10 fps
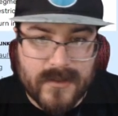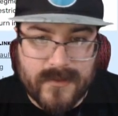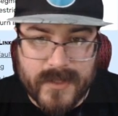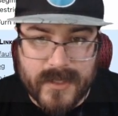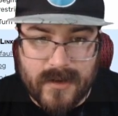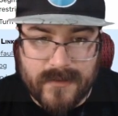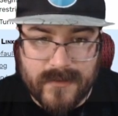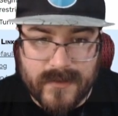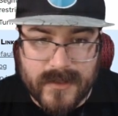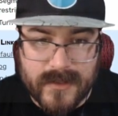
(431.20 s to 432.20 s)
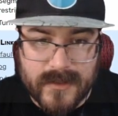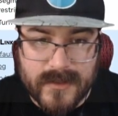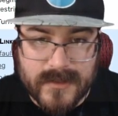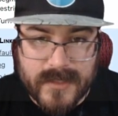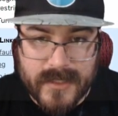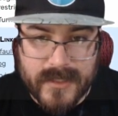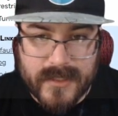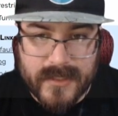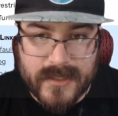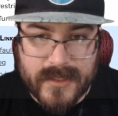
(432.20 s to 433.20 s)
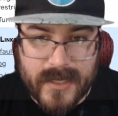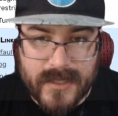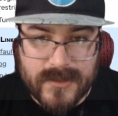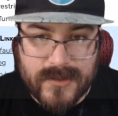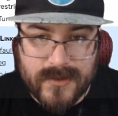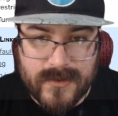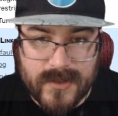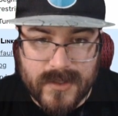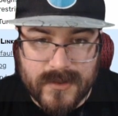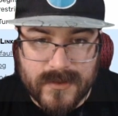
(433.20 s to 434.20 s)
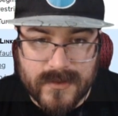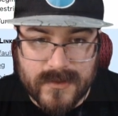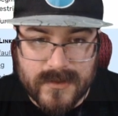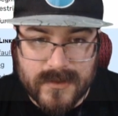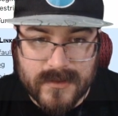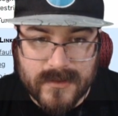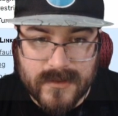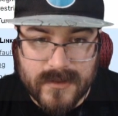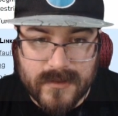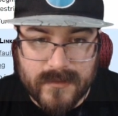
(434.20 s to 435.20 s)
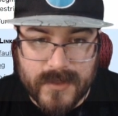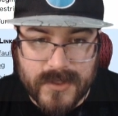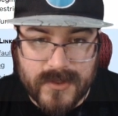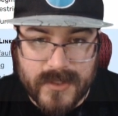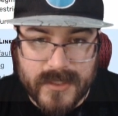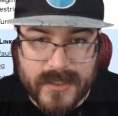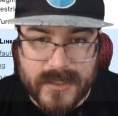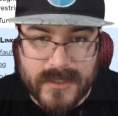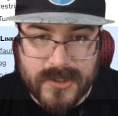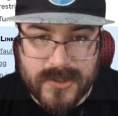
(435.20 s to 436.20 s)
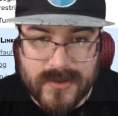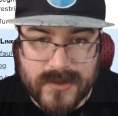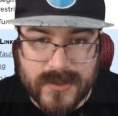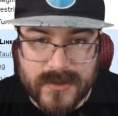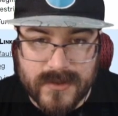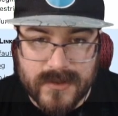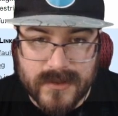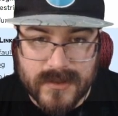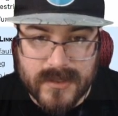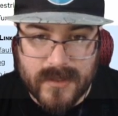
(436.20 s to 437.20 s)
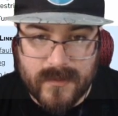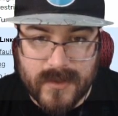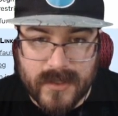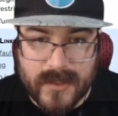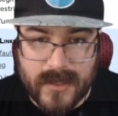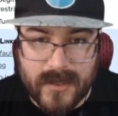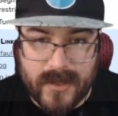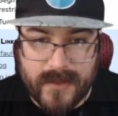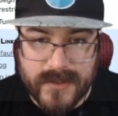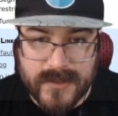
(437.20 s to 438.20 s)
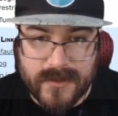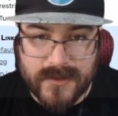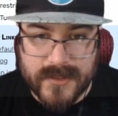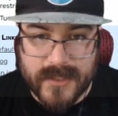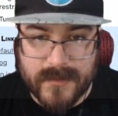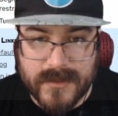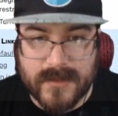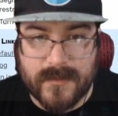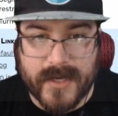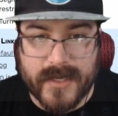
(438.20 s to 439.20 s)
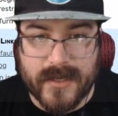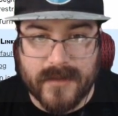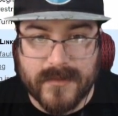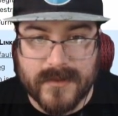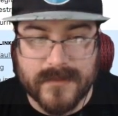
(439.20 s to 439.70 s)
If we get off of it, technically it has 2 nodes, but you need an additional node somewhere on these other segments to break it up.